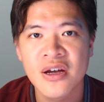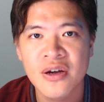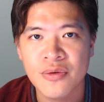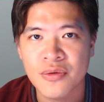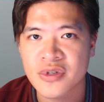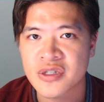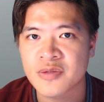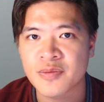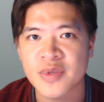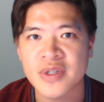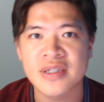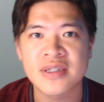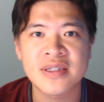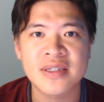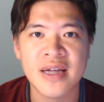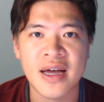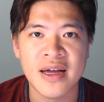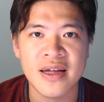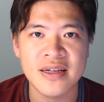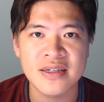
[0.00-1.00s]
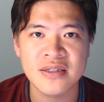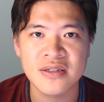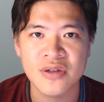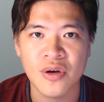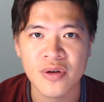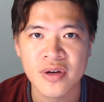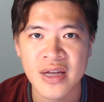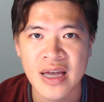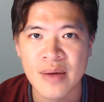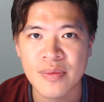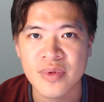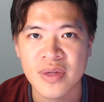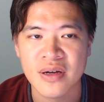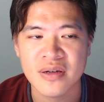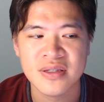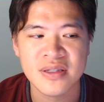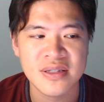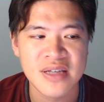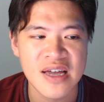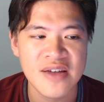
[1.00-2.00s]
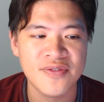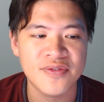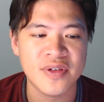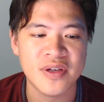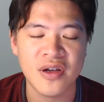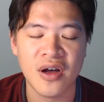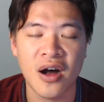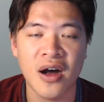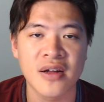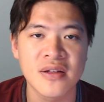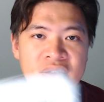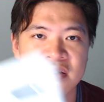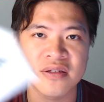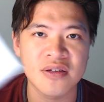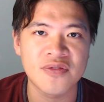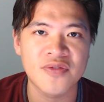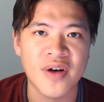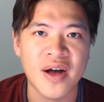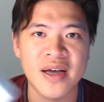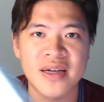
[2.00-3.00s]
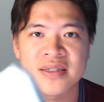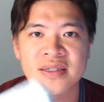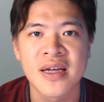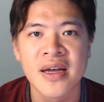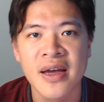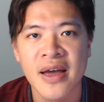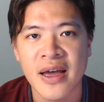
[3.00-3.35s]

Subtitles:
which means that it's still kept there safely on the device,